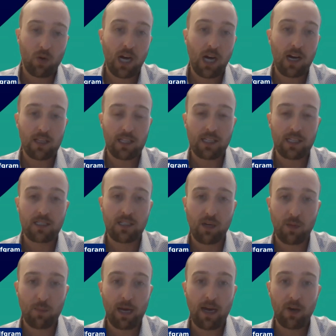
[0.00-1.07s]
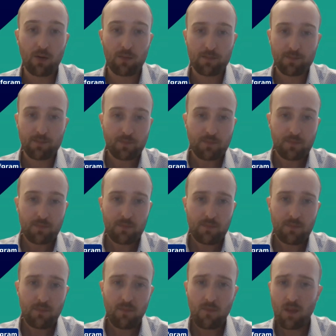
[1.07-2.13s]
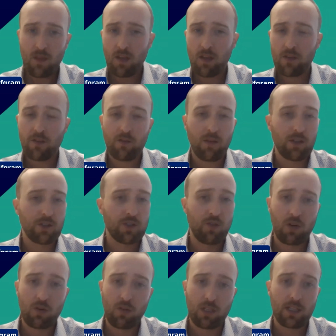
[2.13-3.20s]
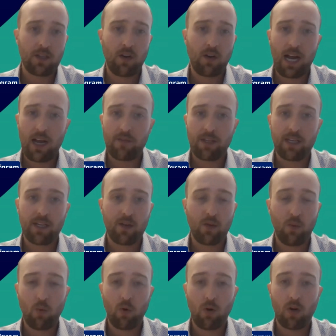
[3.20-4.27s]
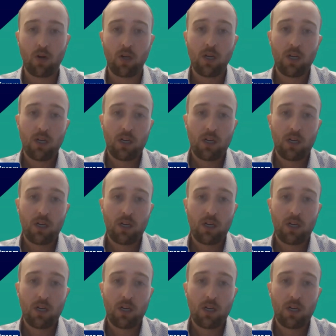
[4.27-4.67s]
colleagues about a struggle that they're having, or